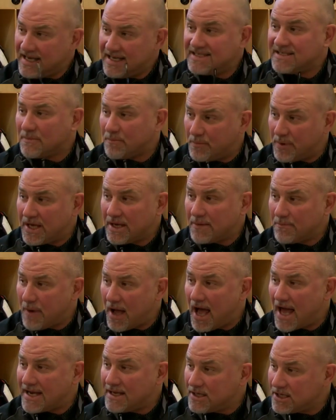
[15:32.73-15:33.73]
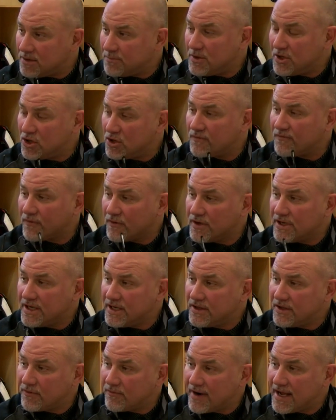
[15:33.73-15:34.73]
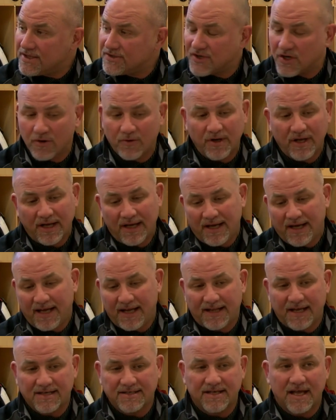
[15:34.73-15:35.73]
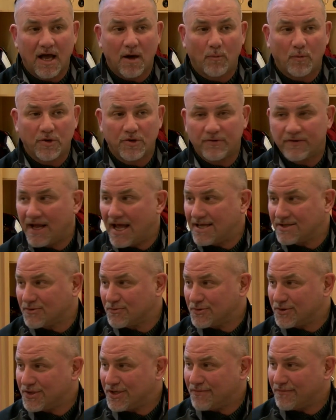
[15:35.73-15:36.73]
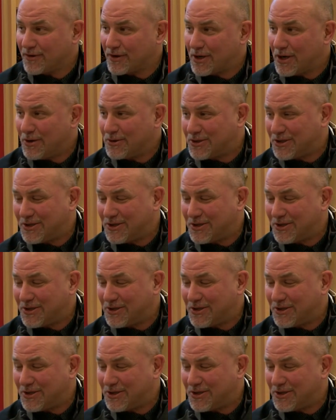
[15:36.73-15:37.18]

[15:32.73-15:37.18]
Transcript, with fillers: He's a big body, could be good for you in the red zone. That doesn't help when your dad's a receiver coach.